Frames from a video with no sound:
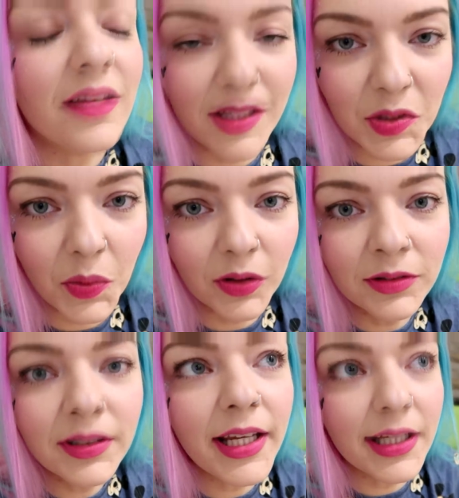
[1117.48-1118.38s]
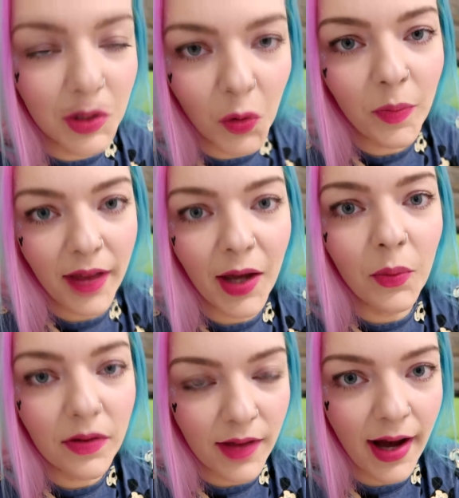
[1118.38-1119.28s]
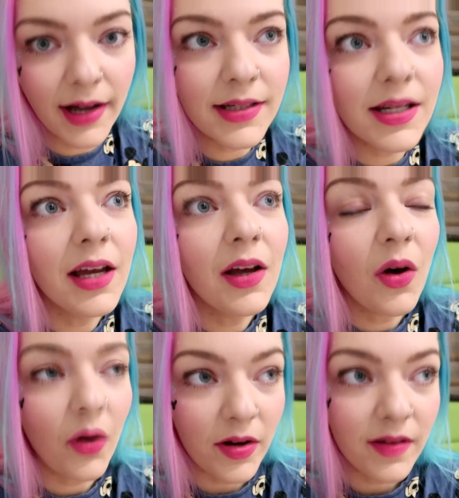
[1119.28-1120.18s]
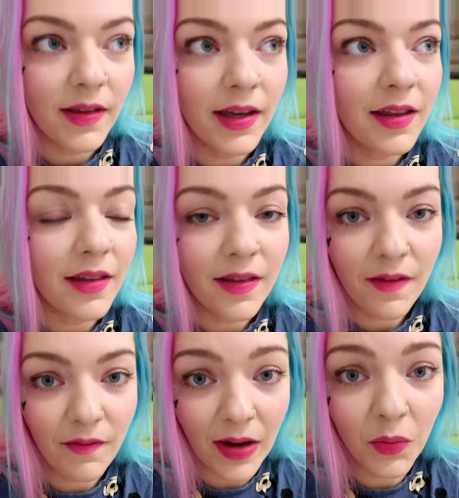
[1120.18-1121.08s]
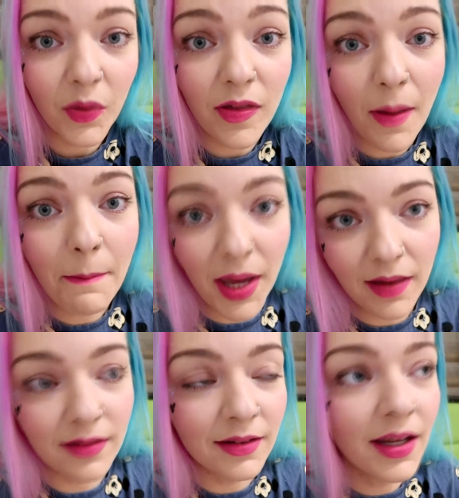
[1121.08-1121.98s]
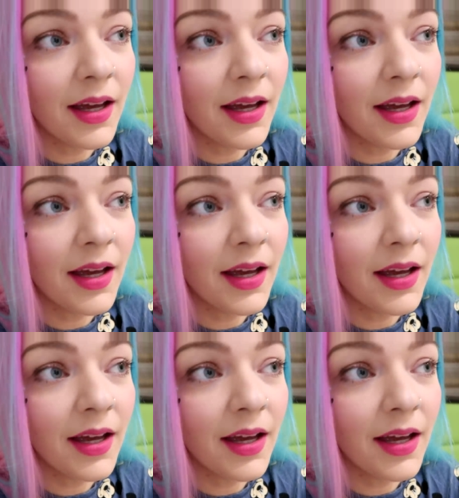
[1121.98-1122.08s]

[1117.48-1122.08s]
This one is up there with that. Honestly, this event was amazing.